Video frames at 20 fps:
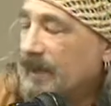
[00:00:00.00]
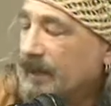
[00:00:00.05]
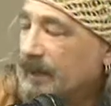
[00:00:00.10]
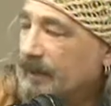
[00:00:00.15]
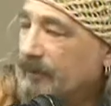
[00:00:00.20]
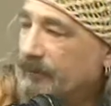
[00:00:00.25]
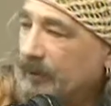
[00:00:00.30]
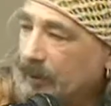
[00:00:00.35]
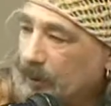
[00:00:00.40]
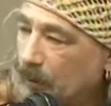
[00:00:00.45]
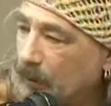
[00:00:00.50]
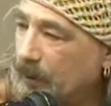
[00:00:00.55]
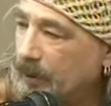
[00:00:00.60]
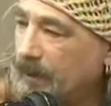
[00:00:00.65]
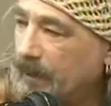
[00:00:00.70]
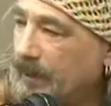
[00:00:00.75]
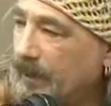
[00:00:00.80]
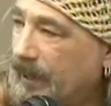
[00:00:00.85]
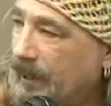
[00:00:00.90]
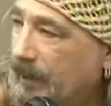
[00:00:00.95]
can record
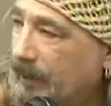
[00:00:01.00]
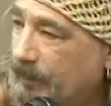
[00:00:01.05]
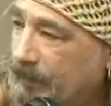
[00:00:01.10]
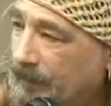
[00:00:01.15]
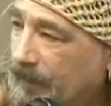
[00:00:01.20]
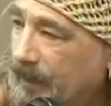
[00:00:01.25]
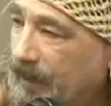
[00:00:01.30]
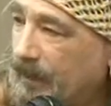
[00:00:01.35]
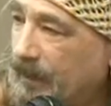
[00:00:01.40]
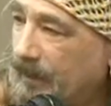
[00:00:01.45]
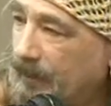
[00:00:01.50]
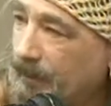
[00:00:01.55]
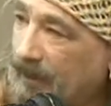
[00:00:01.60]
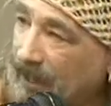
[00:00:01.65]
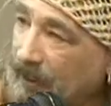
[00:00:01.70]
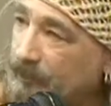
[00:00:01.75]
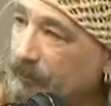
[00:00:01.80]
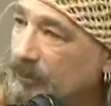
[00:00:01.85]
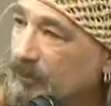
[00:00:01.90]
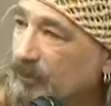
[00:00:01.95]
in their in their
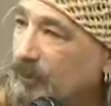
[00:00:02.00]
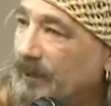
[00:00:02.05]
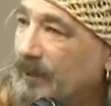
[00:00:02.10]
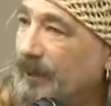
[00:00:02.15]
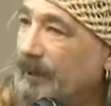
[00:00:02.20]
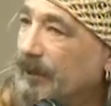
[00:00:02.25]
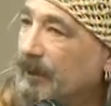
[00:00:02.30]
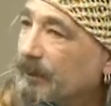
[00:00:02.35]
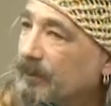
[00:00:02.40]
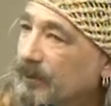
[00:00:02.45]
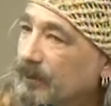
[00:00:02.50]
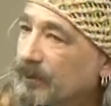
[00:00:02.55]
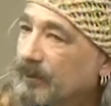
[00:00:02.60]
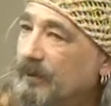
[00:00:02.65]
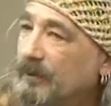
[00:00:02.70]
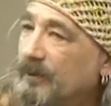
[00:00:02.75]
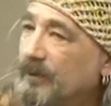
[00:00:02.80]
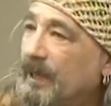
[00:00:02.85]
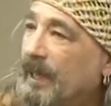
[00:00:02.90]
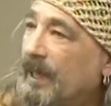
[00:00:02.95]
bedrooms with their
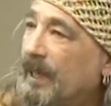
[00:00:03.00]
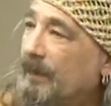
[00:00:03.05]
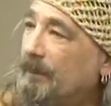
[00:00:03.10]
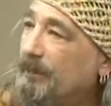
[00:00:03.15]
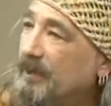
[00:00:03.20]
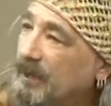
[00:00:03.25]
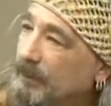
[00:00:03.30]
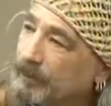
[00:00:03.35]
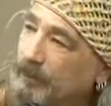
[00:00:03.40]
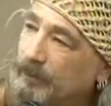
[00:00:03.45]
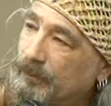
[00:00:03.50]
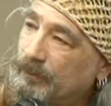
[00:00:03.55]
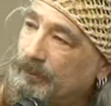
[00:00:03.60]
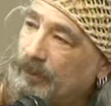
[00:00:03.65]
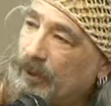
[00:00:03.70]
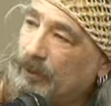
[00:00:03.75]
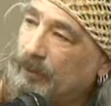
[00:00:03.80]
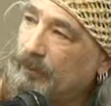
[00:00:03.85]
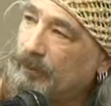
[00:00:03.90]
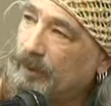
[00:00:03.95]
computers, and people
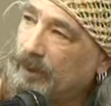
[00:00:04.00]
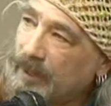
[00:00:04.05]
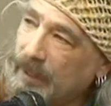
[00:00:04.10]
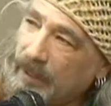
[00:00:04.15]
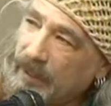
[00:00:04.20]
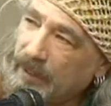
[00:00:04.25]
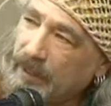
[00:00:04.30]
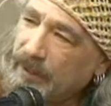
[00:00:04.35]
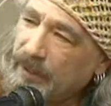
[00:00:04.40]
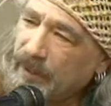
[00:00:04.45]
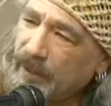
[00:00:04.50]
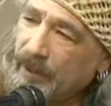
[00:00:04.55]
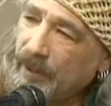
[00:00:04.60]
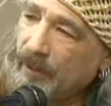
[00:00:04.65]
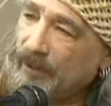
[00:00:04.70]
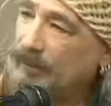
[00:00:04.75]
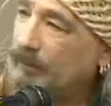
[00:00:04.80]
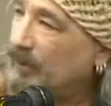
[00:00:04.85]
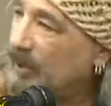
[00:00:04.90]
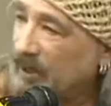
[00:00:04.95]
don't need
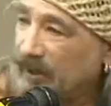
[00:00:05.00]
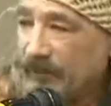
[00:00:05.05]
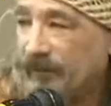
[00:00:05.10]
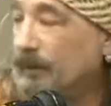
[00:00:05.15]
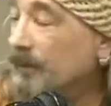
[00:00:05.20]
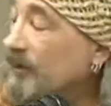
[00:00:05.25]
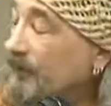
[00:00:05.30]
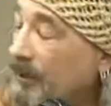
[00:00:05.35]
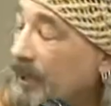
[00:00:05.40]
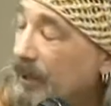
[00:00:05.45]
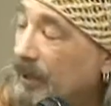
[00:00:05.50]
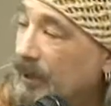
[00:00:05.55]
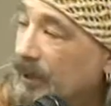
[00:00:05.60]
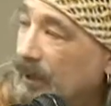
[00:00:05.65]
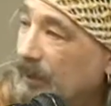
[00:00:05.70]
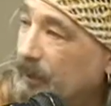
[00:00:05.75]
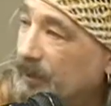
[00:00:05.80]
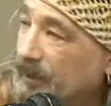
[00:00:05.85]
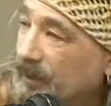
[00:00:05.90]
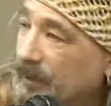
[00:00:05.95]
the money from the record
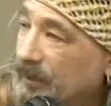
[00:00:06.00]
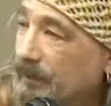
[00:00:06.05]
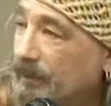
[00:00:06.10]
company to